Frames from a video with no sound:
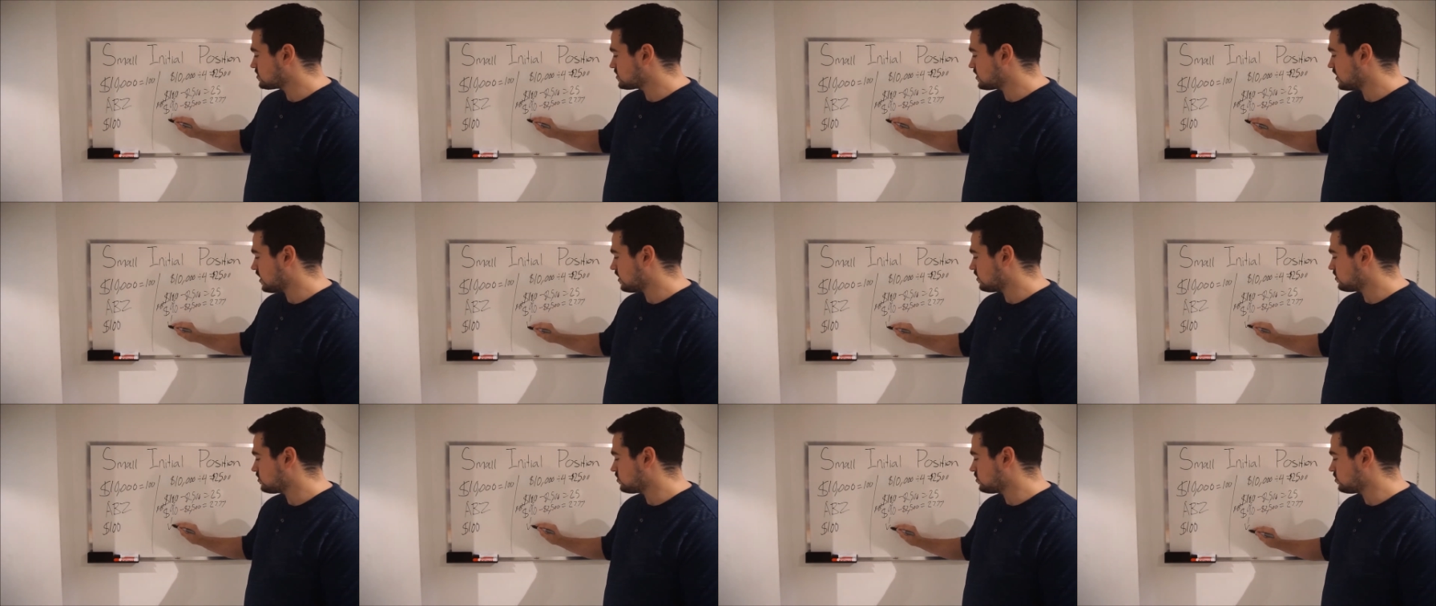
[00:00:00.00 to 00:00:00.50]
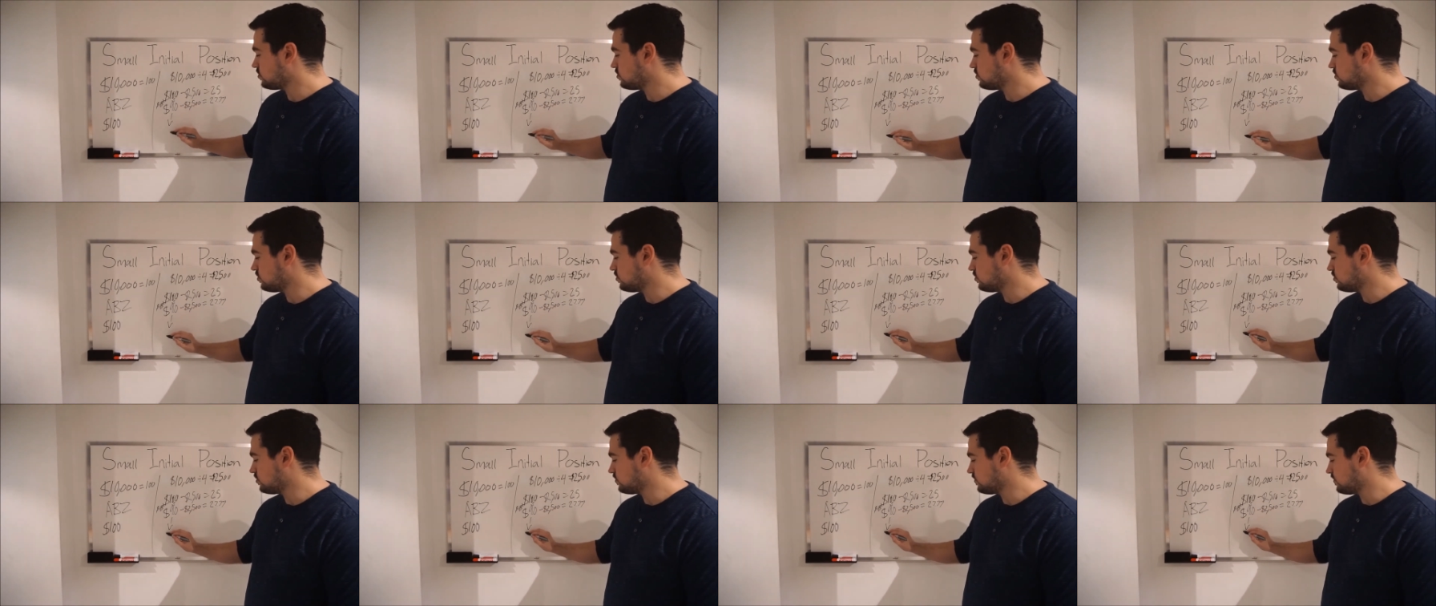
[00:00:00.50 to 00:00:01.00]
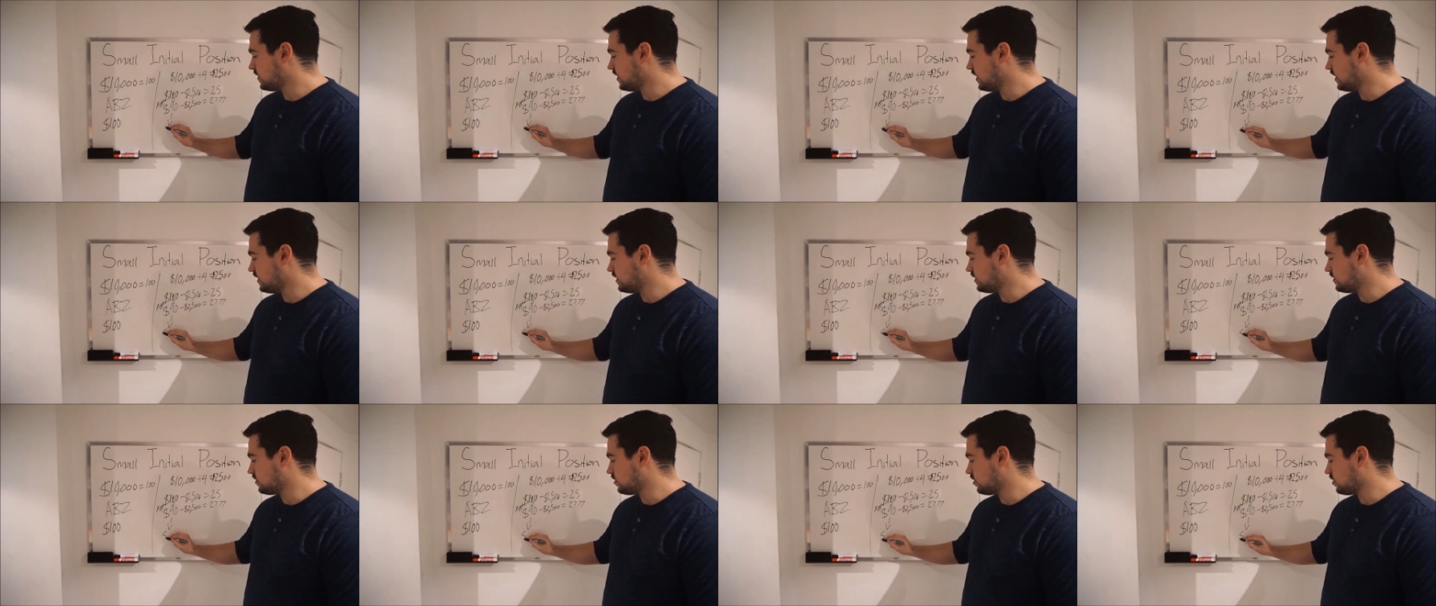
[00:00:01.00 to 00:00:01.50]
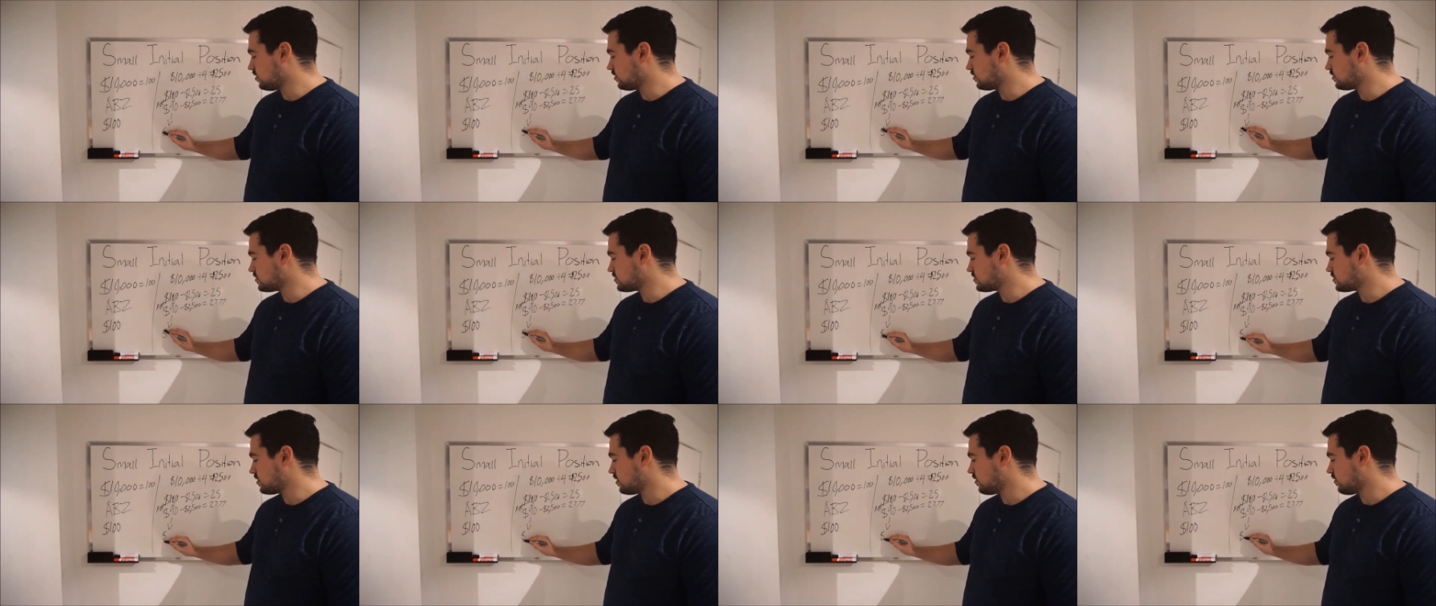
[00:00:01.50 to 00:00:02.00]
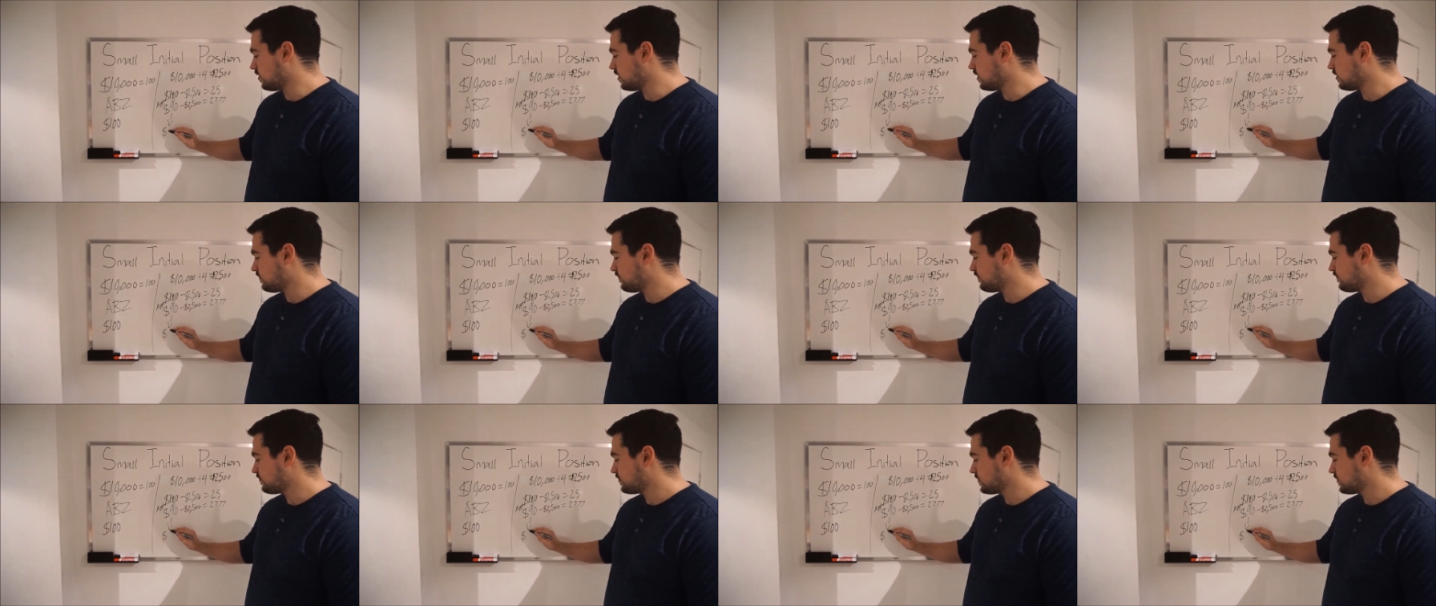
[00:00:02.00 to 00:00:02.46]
down to $80, all right?